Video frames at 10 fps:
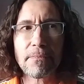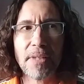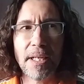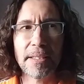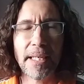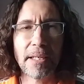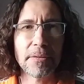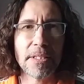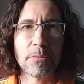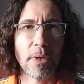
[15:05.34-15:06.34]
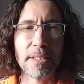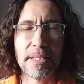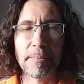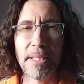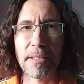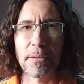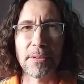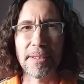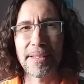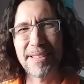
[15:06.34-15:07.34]
and now just watching the
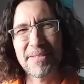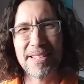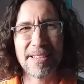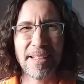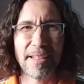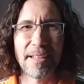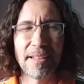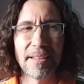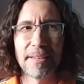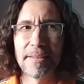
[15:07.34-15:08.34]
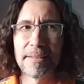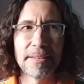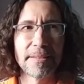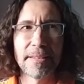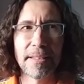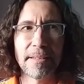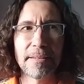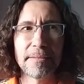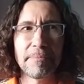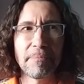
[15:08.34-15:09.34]
Mandalorian, I'm just like, you
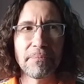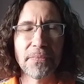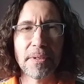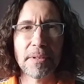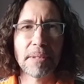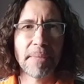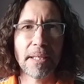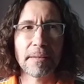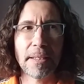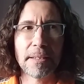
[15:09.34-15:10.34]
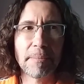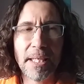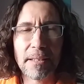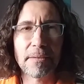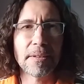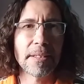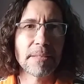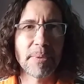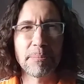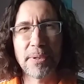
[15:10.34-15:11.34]
know, the Mandalorian's
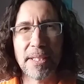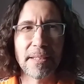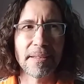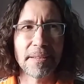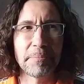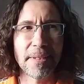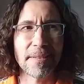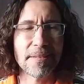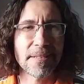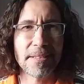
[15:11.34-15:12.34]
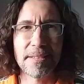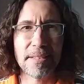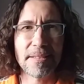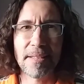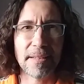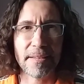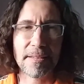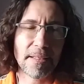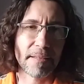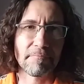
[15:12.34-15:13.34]
been pretty good, but it's just not the
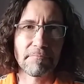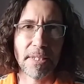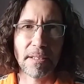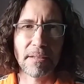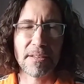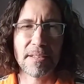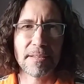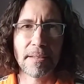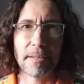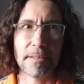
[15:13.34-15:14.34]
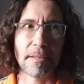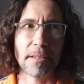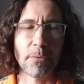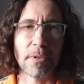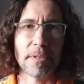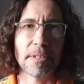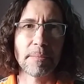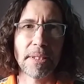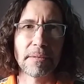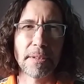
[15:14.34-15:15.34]
same. It's just not Star Wars to
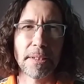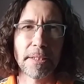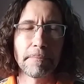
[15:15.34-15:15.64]
me, really.